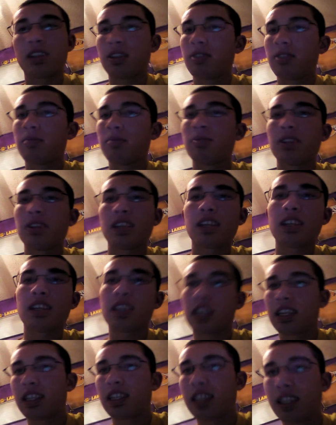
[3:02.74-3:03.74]
Lumina,
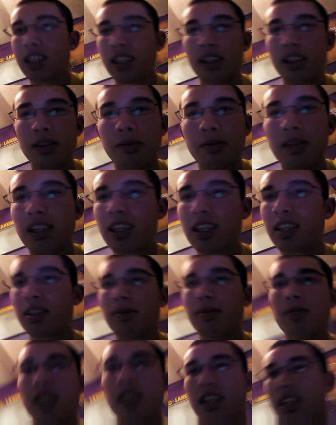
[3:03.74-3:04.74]
get another Lumina,
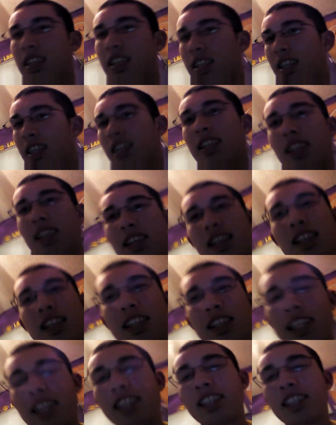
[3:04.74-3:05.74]
you know,
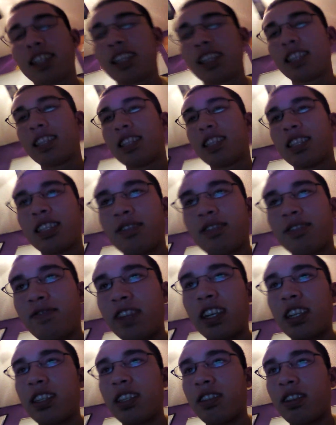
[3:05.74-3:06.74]
that shit. It's
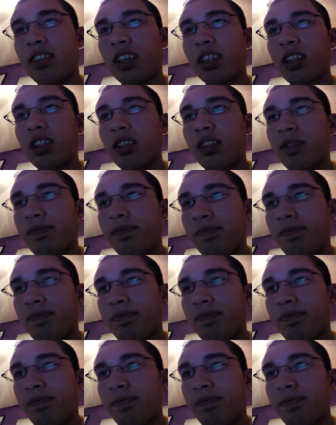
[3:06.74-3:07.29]
very annoying.